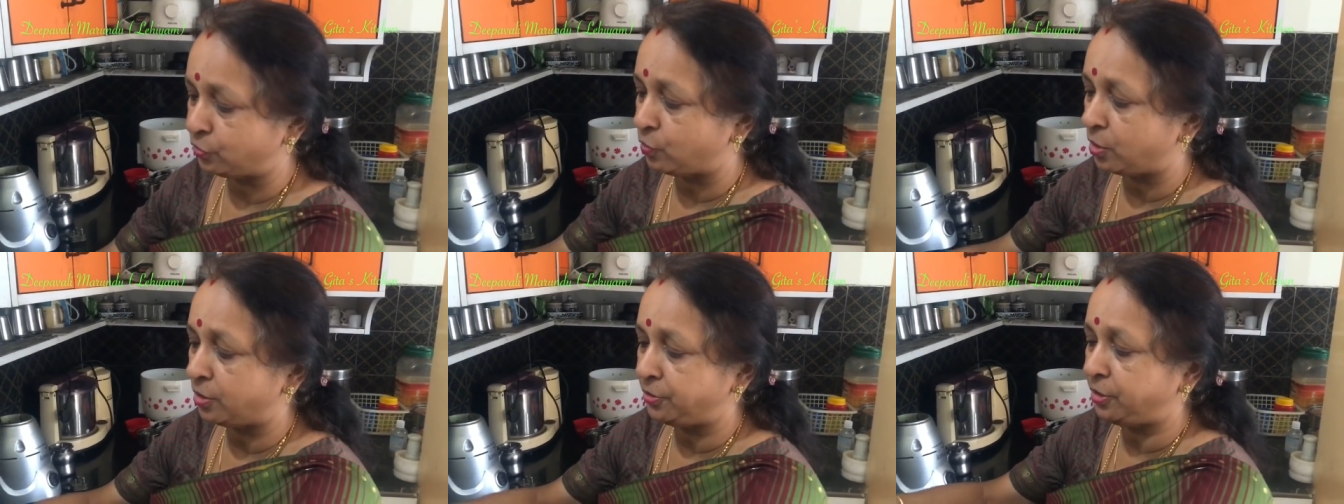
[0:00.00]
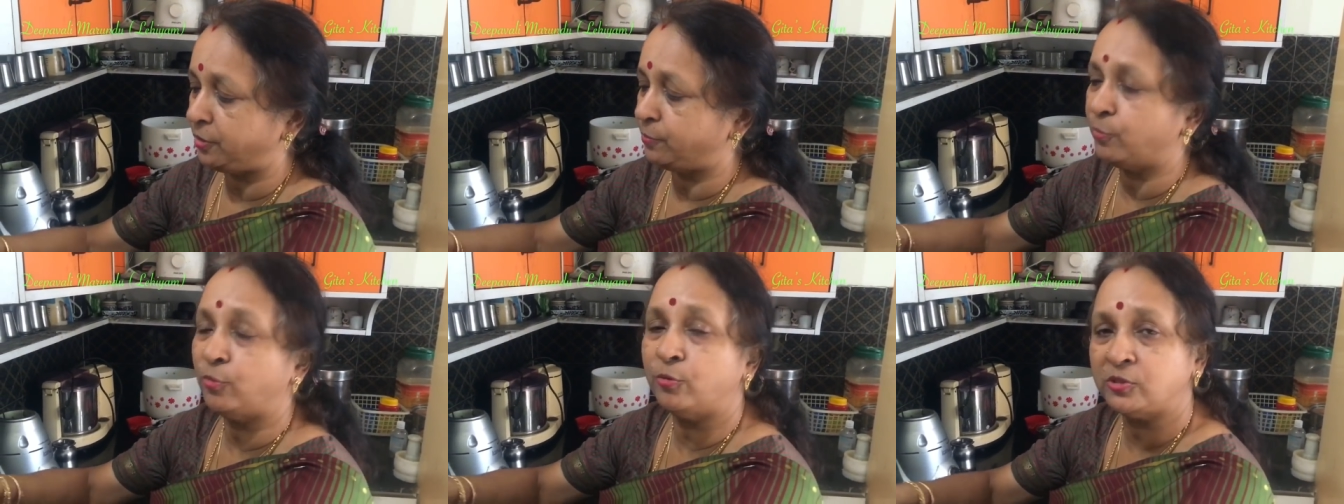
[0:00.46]
you want it
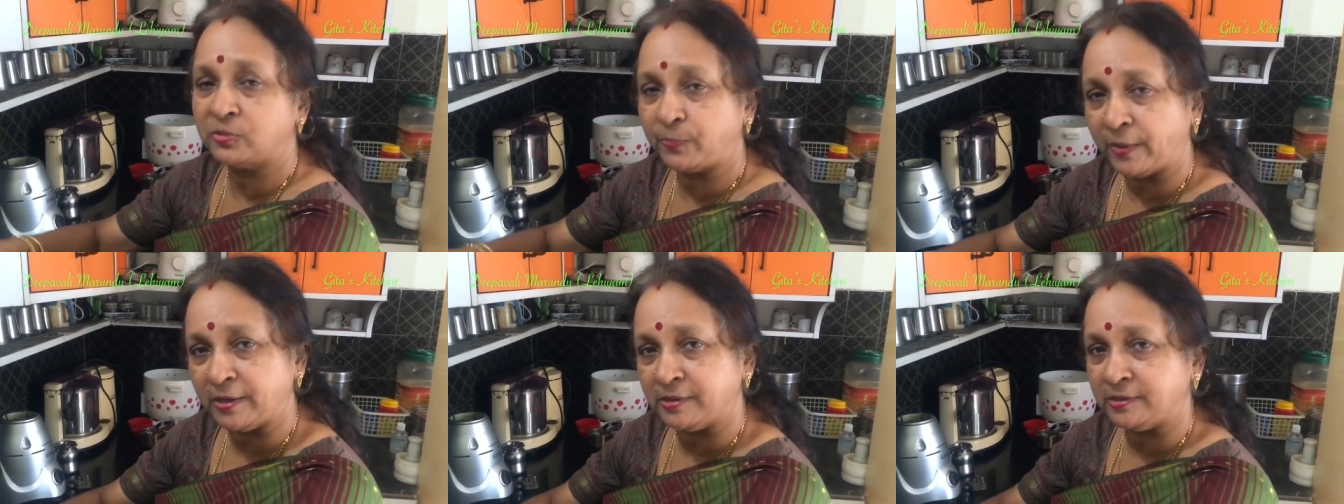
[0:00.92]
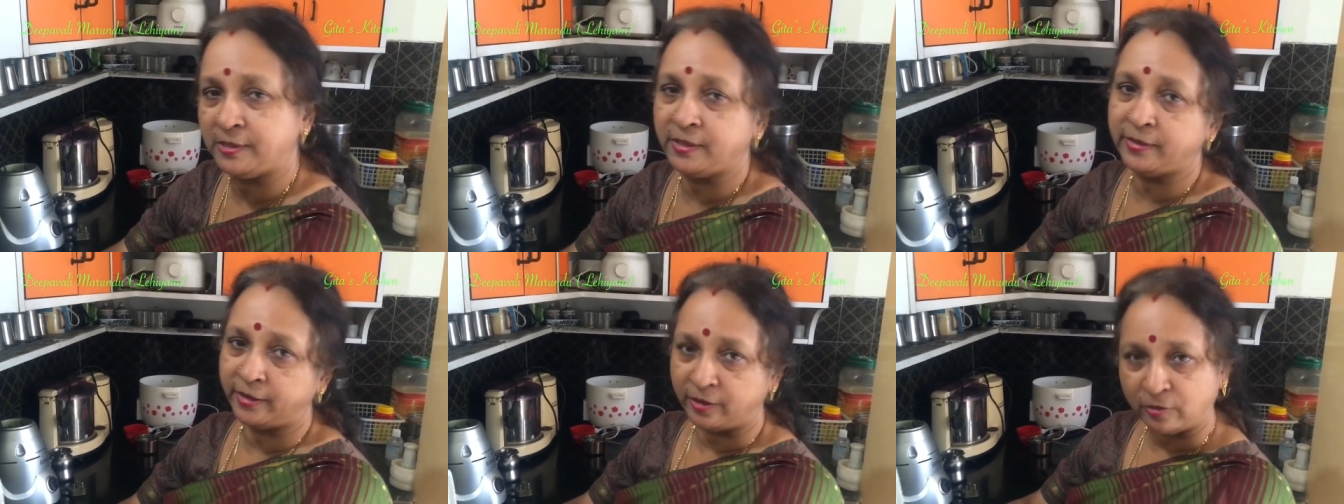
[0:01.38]
more
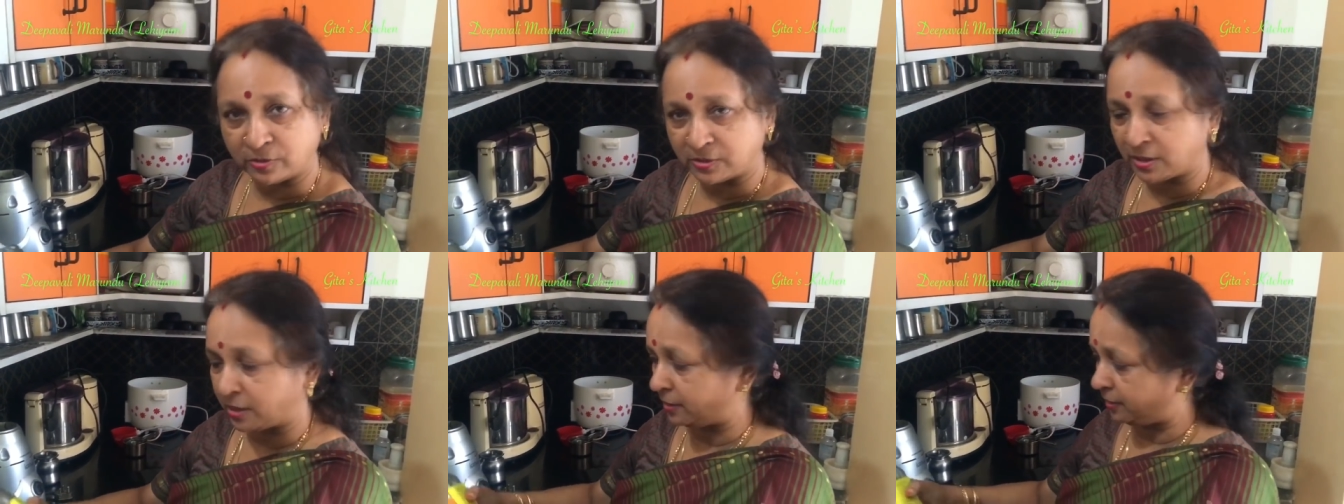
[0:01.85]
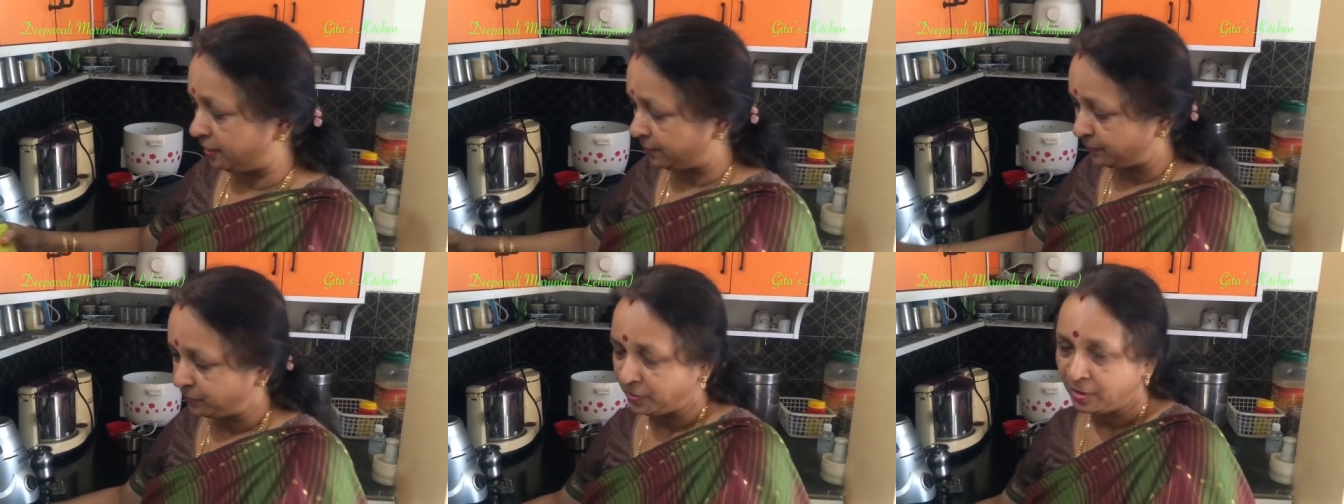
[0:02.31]
spicy, reduce the
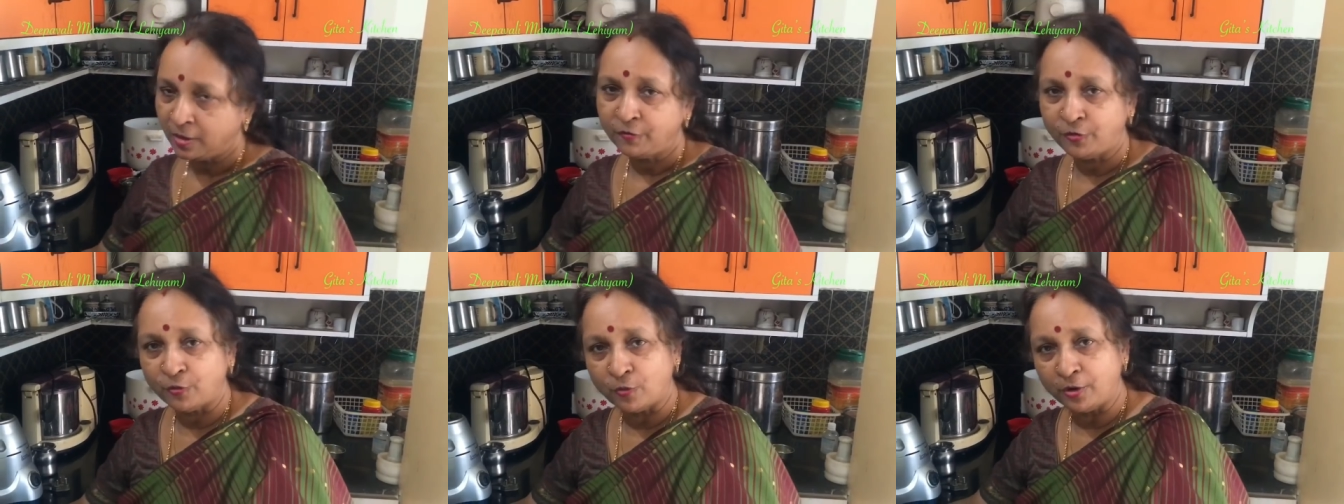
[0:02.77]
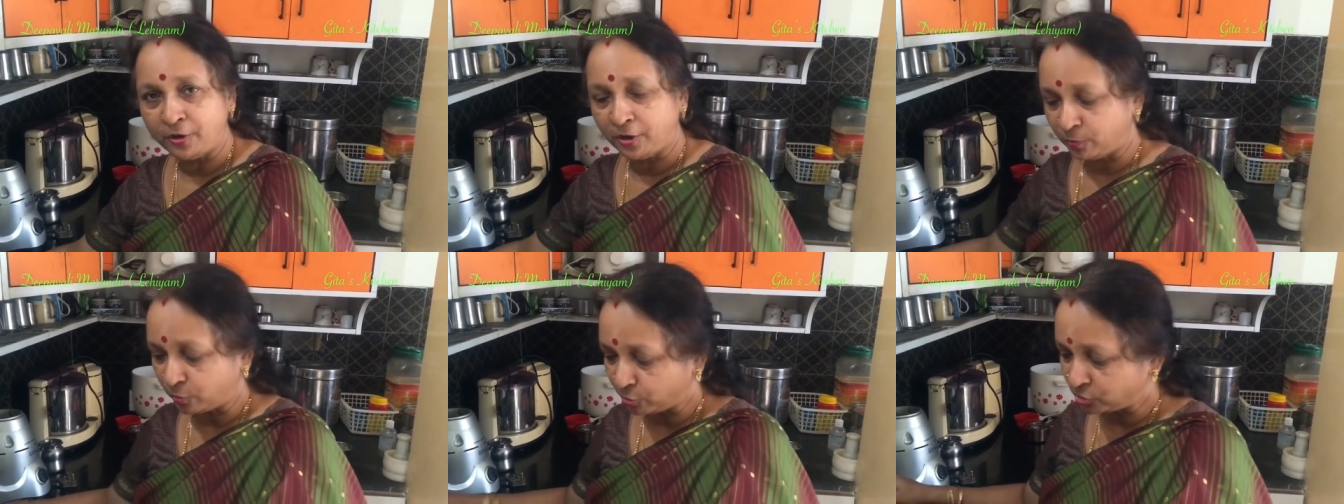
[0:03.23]
honey. If you want
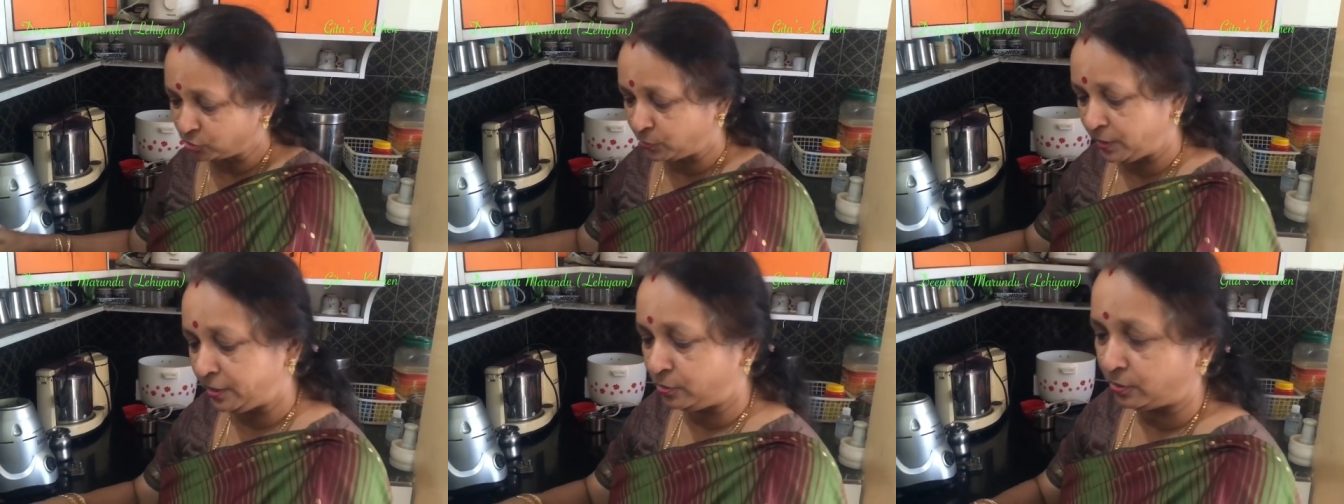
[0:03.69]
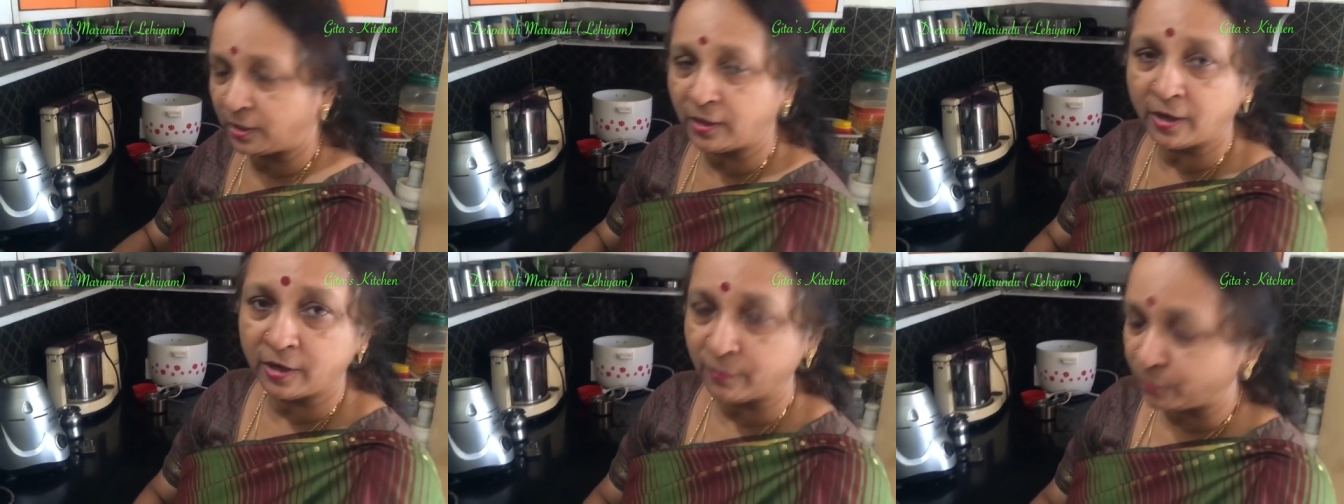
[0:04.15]
it more sweet, you
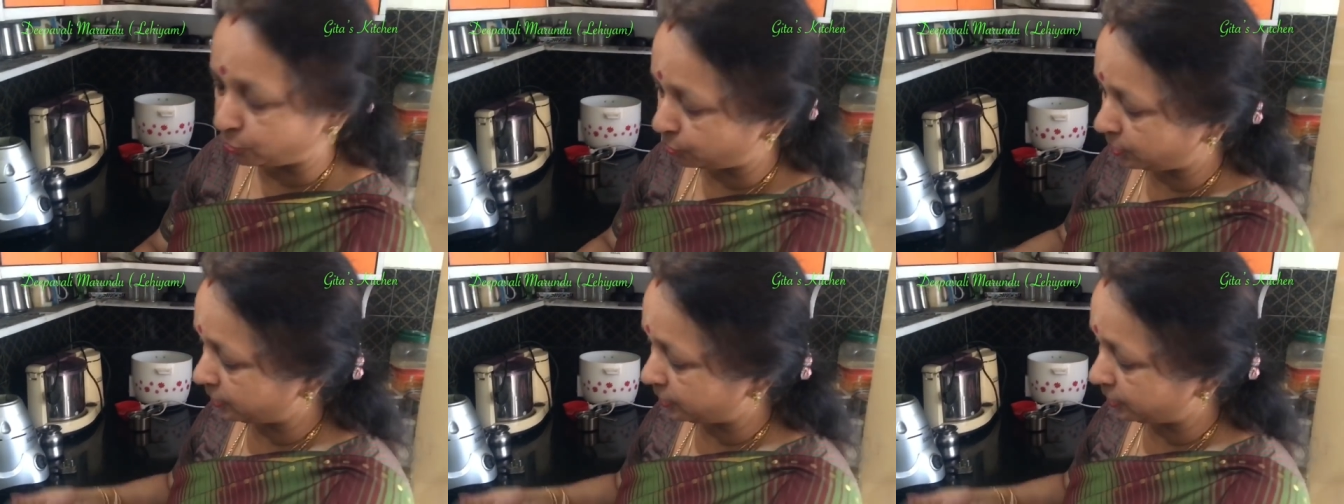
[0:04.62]
can add more